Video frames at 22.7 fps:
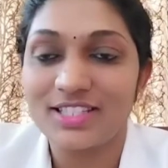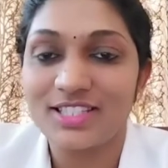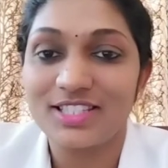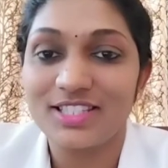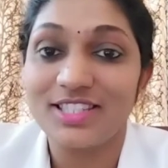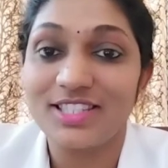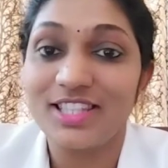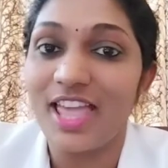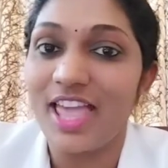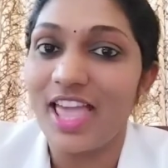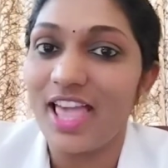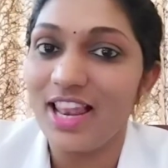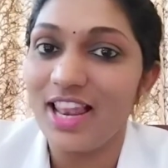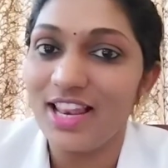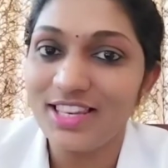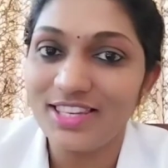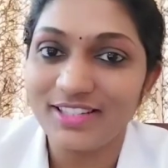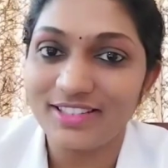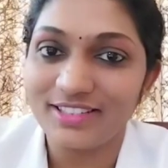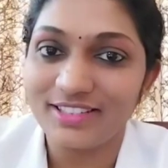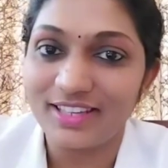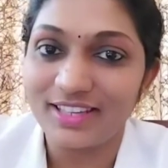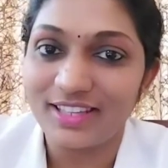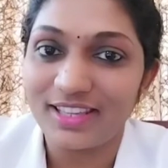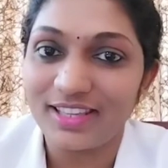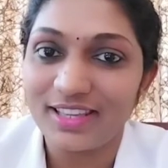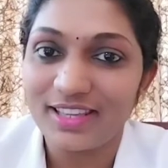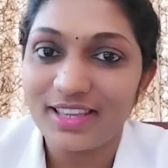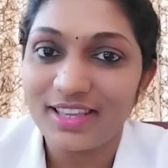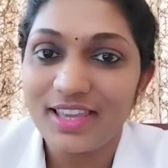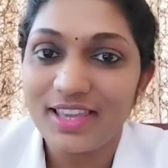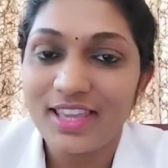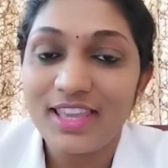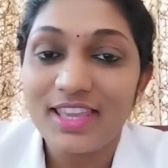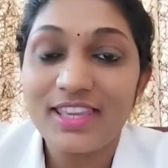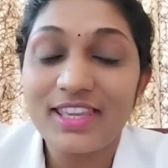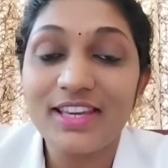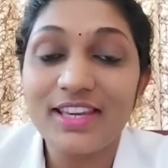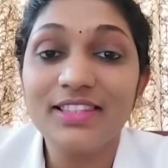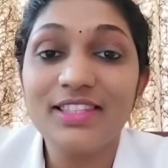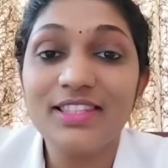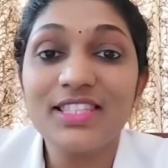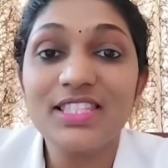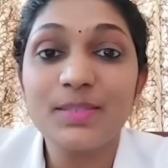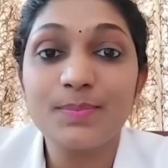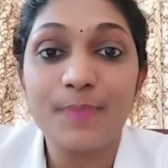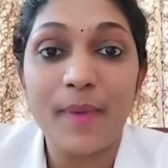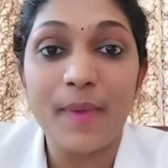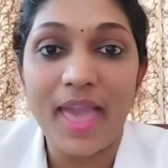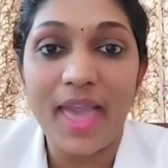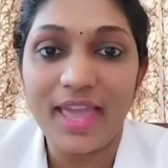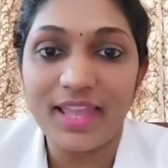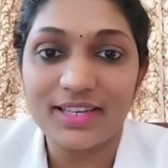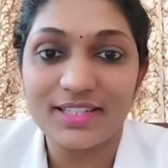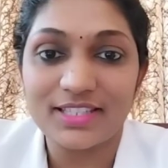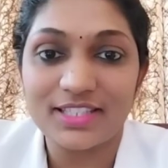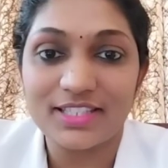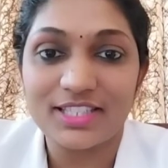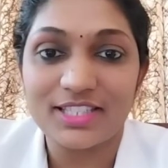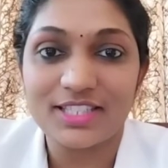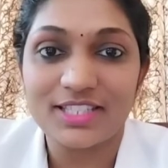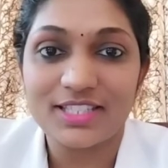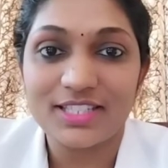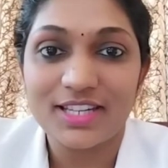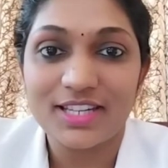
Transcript: the elderly. Here the Spanish.